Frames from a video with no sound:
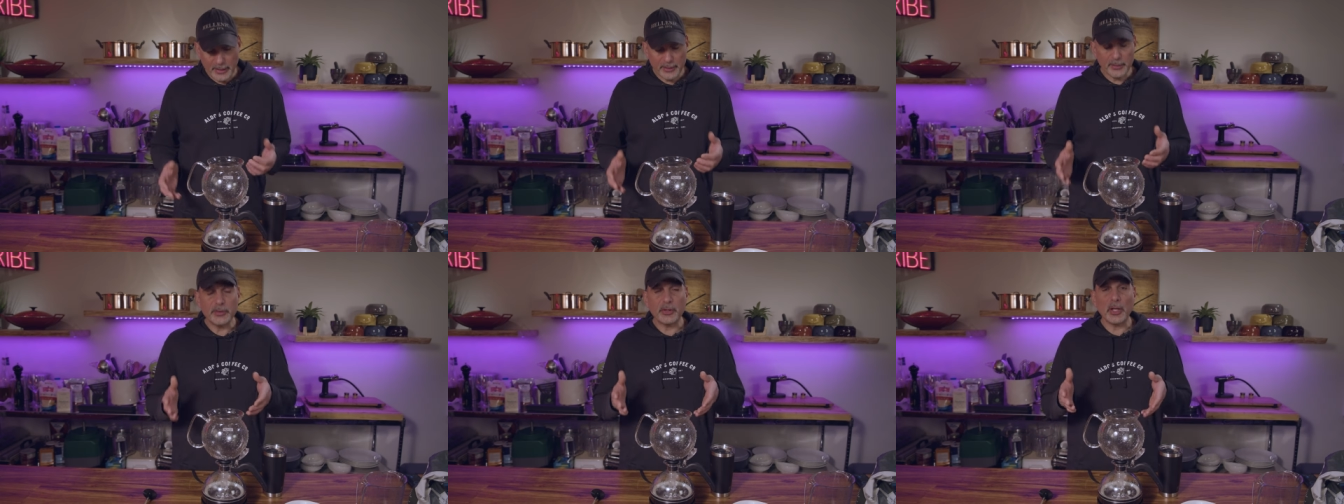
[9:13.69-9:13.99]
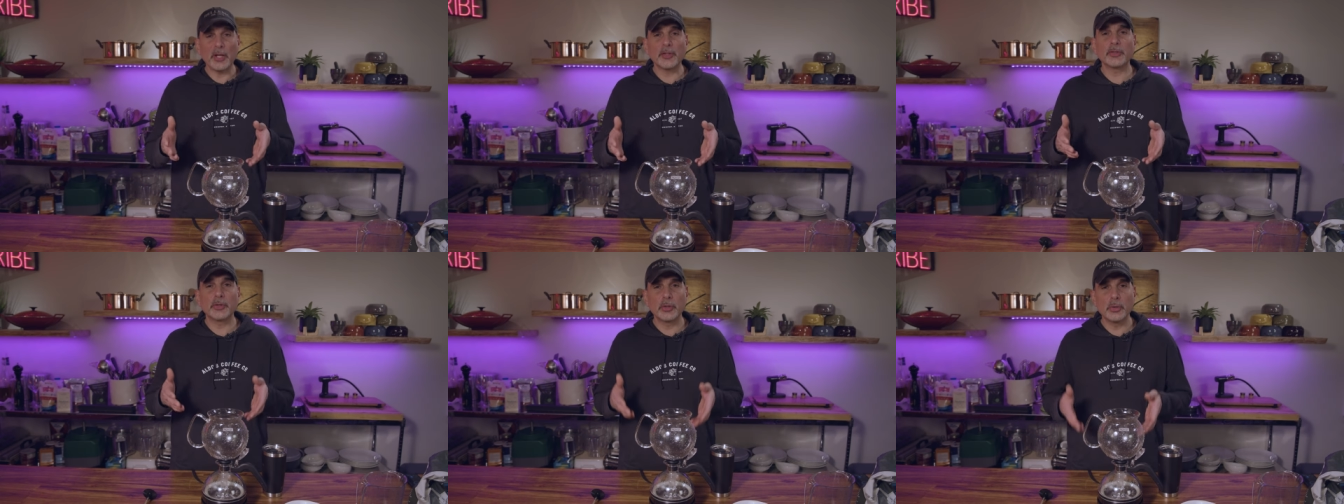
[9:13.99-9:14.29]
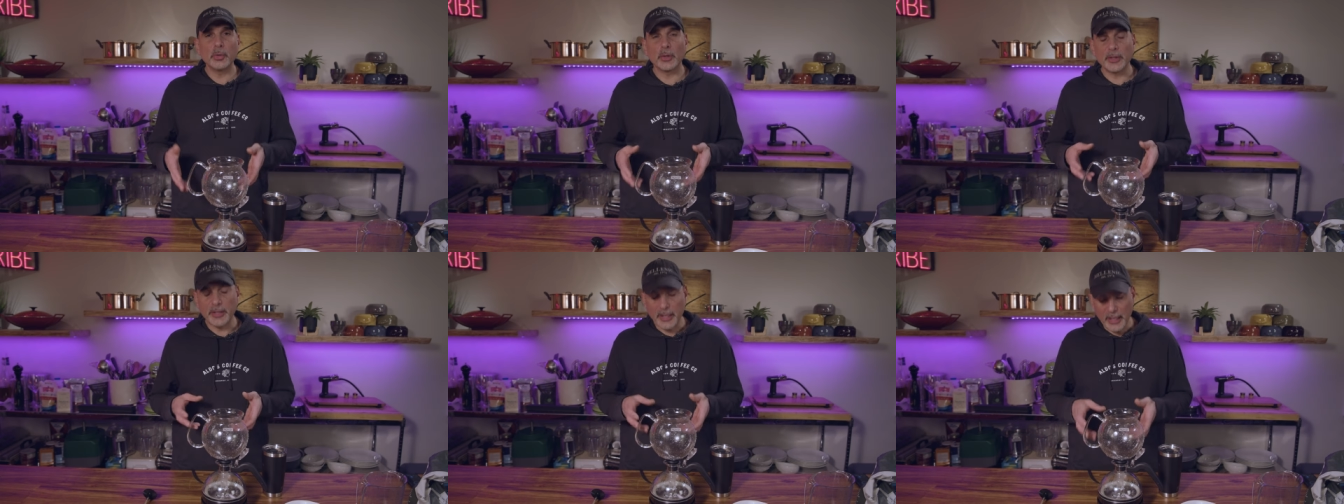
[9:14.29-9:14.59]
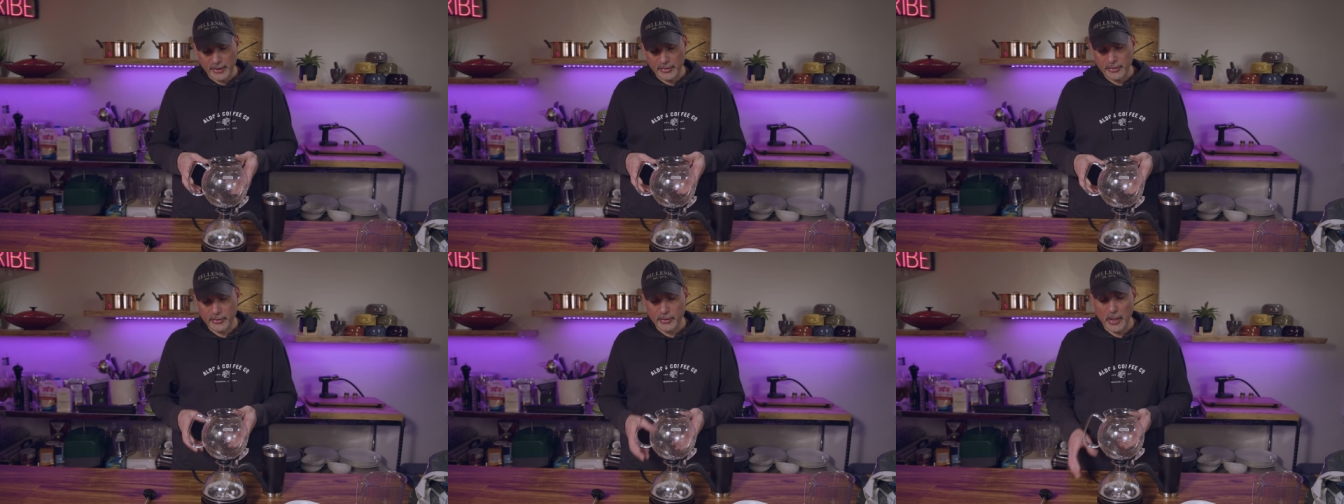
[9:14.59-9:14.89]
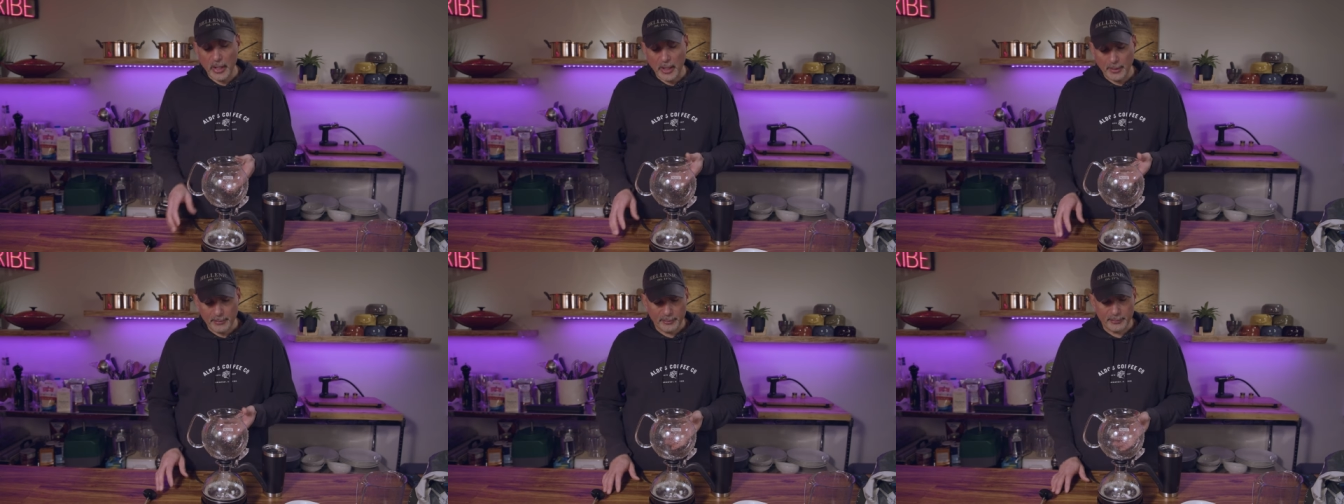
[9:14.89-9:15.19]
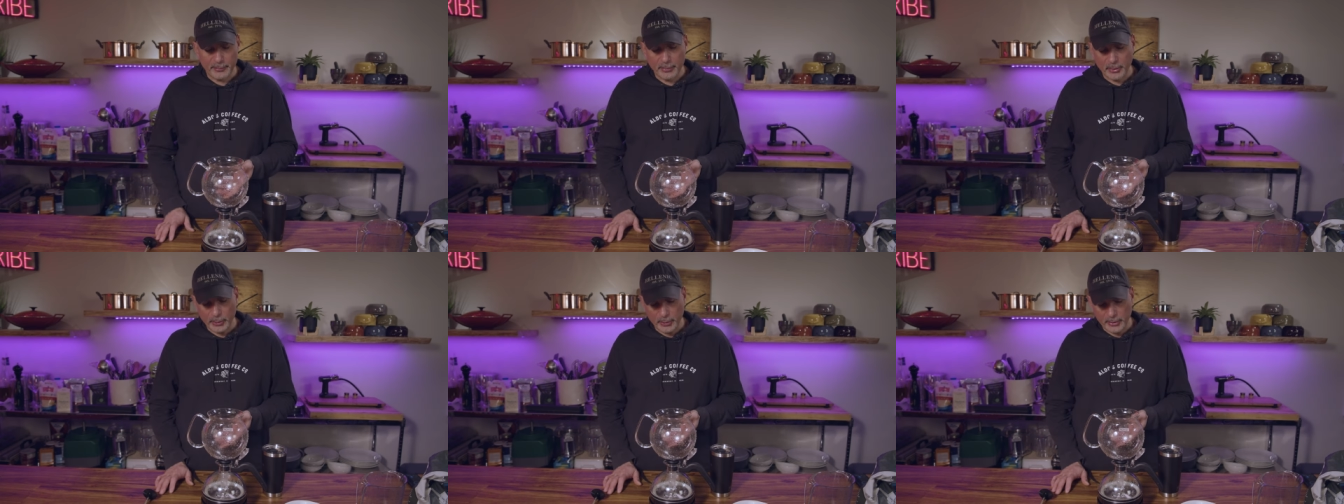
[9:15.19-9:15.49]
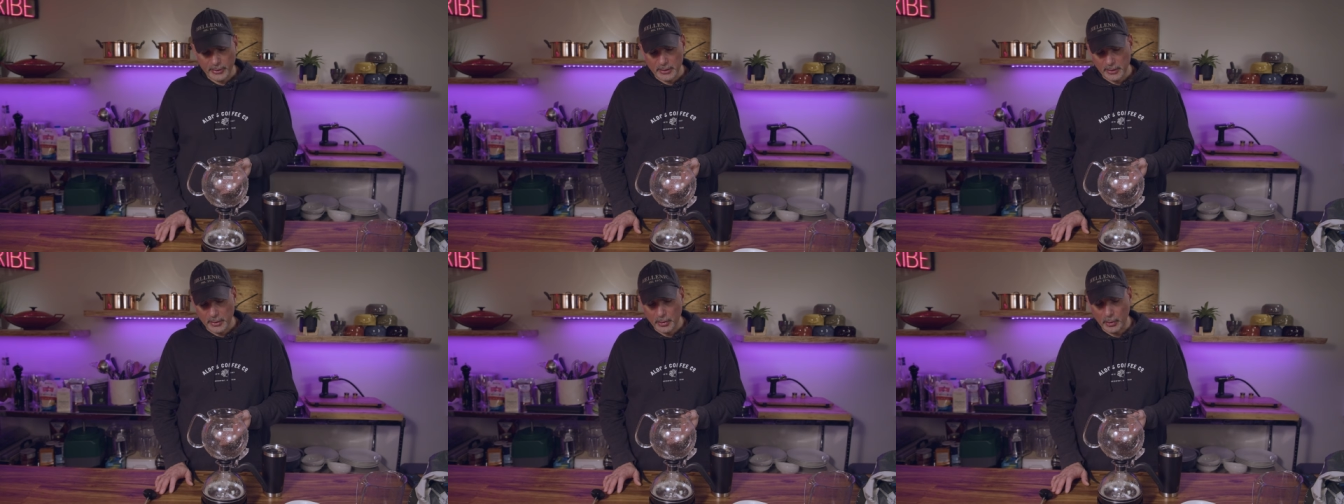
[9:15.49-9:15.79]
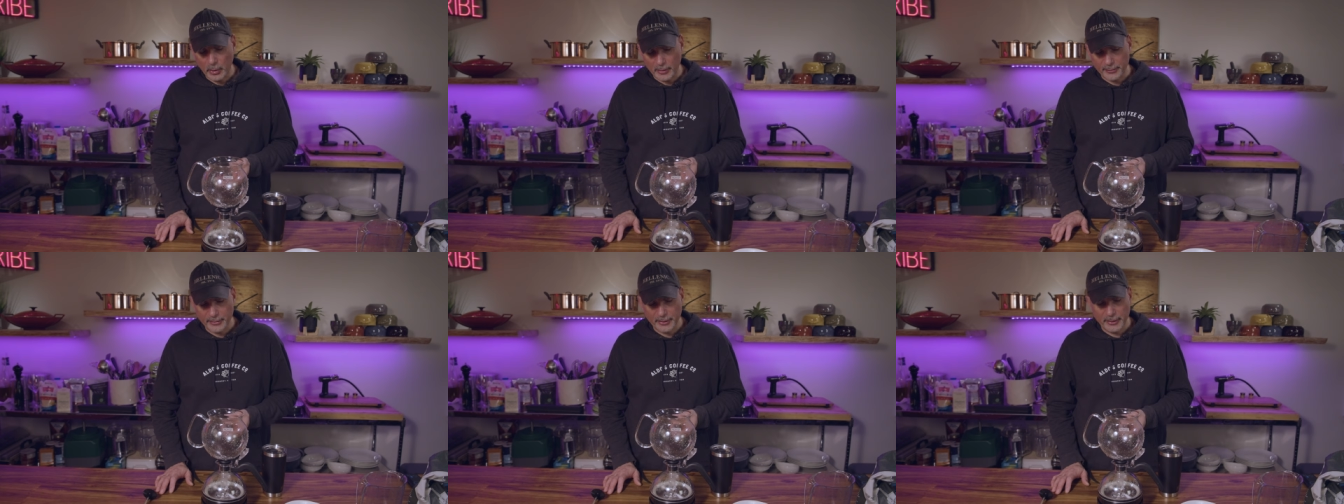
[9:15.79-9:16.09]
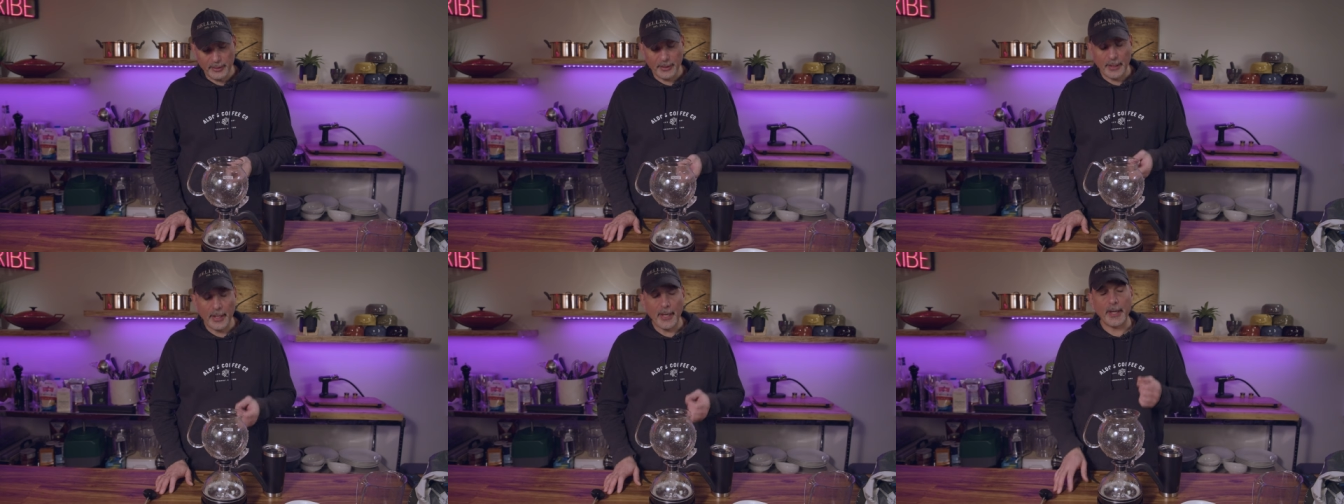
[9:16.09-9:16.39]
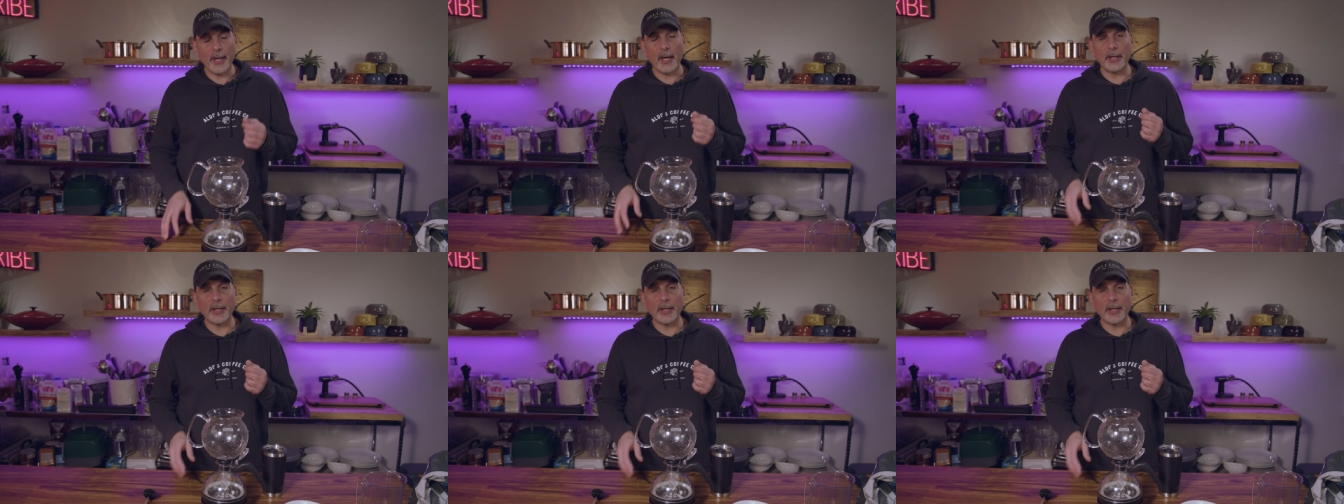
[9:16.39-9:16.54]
It does do a nice job of brewing the coffee,